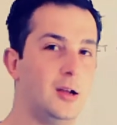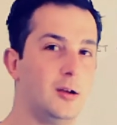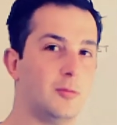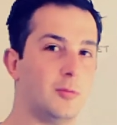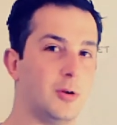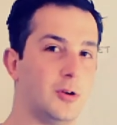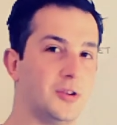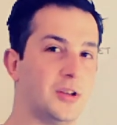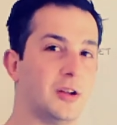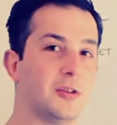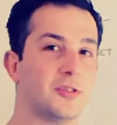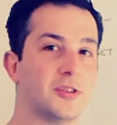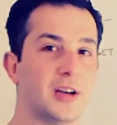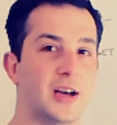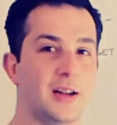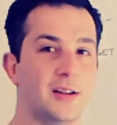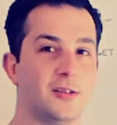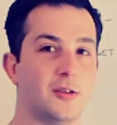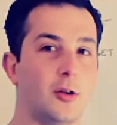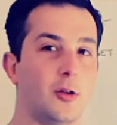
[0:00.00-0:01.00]
whereas
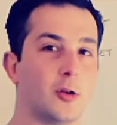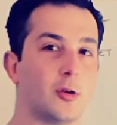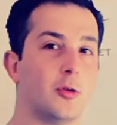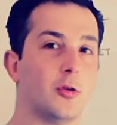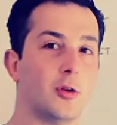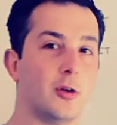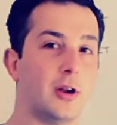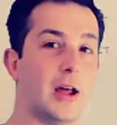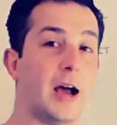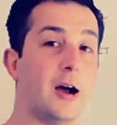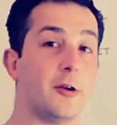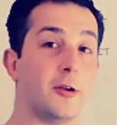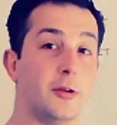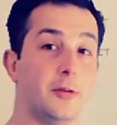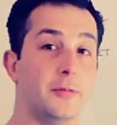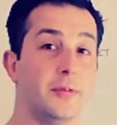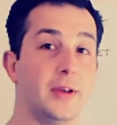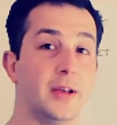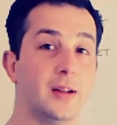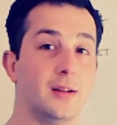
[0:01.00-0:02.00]
outside it's all going on how you
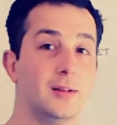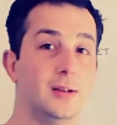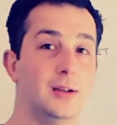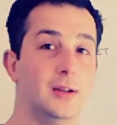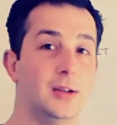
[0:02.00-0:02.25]
feel.